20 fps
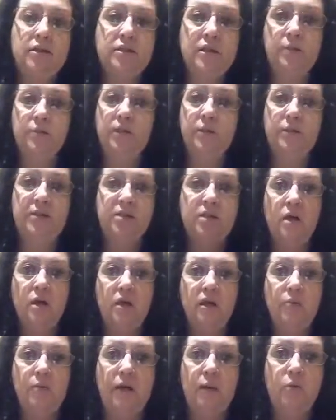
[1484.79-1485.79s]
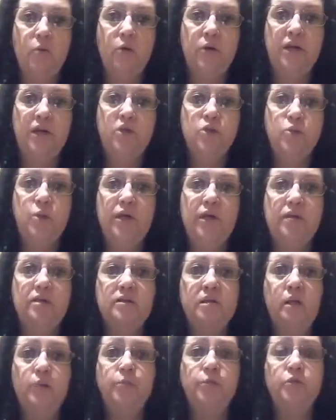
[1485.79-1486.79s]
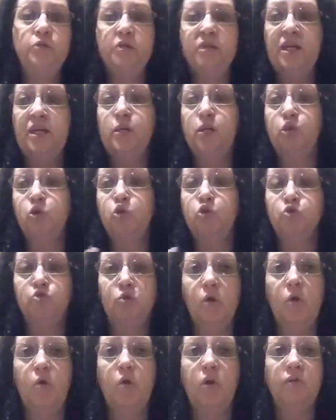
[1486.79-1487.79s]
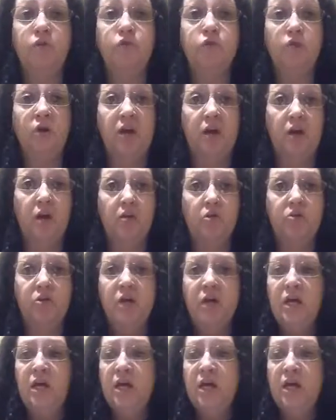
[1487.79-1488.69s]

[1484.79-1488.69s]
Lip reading: and I'm going to be talking about more next week, is help you take control of your health.